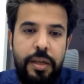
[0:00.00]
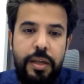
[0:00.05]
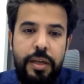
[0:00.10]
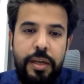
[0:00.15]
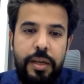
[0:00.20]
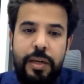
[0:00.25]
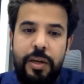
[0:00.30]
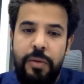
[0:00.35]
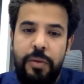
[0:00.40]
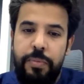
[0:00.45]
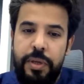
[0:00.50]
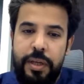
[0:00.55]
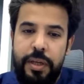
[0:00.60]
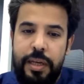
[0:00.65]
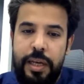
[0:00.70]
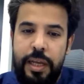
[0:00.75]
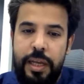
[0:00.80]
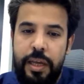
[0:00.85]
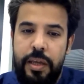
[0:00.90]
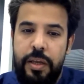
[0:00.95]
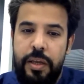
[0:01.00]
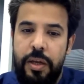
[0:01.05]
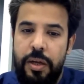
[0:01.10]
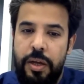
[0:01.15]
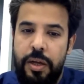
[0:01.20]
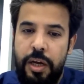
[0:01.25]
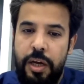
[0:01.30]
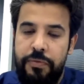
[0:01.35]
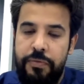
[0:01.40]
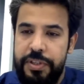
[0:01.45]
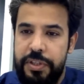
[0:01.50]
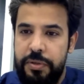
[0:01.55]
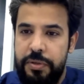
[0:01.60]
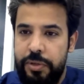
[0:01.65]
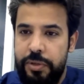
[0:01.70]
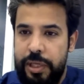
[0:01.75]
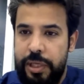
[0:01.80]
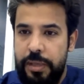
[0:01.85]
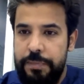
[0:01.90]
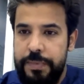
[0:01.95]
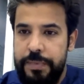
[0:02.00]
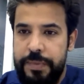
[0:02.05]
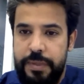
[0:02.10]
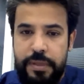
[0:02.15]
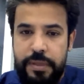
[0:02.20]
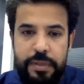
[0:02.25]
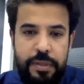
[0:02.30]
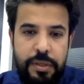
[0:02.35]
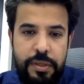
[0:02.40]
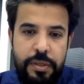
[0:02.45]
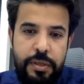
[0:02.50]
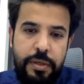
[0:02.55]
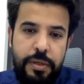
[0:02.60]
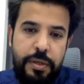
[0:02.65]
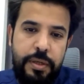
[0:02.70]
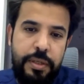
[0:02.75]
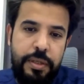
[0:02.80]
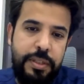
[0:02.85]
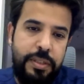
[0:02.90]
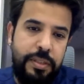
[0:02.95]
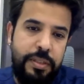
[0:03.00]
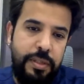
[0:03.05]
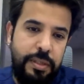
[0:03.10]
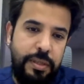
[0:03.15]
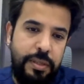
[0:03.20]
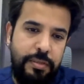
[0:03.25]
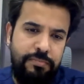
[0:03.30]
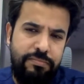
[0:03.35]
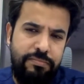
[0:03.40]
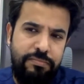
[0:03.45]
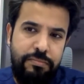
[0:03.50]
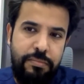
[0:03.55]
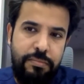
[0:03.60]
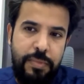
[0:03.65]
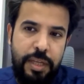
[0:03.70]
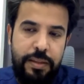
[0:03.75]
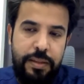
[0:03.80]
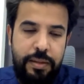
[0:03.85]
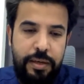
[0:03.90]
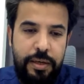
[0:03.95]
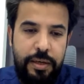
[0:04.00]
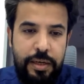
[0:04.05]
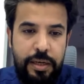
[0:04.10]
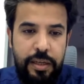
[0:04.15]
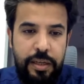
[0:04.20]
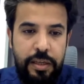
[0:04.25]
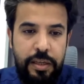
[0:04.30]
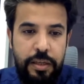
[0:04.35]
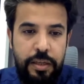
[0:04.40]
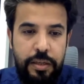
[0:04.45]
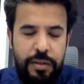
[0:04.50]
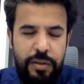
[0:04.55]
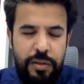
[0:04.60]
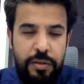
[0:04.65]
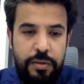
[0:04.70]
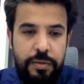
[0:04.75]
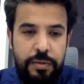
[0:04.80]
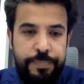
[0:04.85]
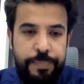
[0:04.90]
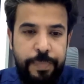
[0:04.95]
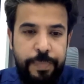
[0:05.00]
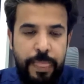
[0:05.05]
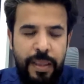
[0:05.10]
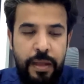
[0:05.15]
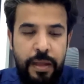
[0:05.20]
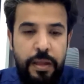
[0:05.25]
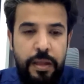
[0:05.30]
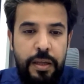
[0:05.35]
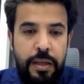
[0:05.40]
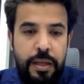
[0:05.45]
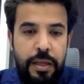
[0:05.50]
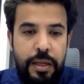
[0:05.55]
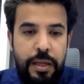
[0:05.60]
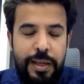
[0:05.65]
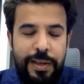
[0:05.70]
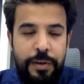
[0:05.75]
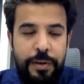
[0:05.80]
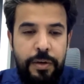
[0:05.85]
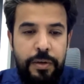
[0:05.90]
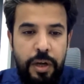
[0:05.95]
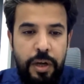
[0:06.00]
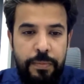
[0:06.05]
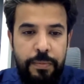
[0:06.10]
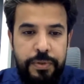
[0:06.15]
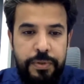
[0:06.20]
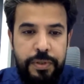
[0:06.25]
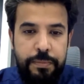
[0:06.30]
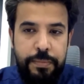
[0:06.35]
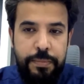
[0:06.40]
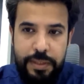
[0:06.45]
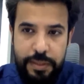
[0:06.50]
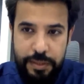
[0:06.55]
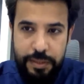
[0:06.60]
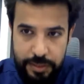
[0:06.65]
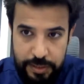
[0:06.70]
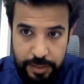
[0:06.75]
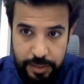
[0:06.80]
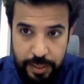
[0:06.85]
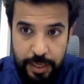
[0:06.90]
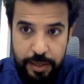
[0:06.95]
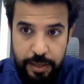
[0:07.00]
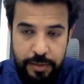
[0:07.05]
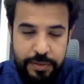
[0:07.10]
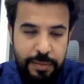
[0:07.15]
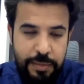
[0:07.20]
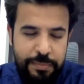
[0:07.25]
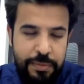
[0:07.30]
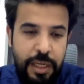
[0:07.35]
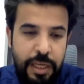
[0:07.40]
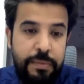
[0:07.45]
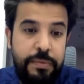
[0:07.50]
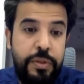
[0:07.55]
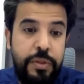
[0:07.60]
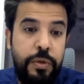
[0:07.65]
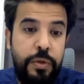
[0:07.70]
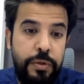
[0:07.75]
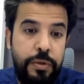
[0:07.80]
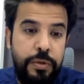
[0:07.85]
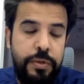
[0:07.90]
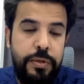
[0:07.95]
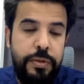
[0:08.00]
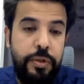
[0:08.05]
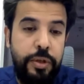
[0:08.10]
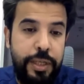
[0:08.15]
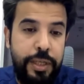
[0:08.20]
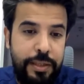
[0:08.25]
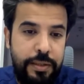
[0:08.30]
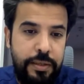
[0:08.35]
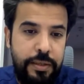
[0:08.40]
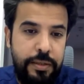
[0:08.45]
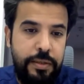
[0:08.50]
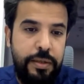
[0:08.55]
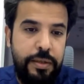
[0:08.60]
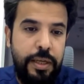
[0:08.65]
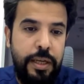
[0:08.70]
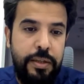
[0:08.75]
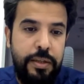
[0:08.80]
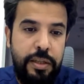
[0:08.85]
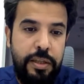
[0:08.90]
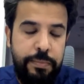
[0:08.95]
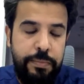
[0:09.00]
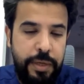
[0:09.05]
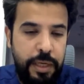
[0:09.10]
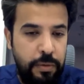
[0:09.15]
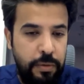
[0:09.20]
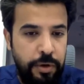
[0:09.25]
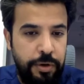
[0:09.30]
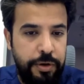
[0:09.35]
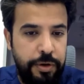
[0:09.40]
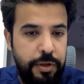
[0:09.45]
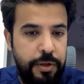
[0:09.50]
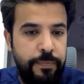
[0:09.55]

Clipping like Obisco clips, it's not really a good option, but it's there. Sometimes you need it and it may work.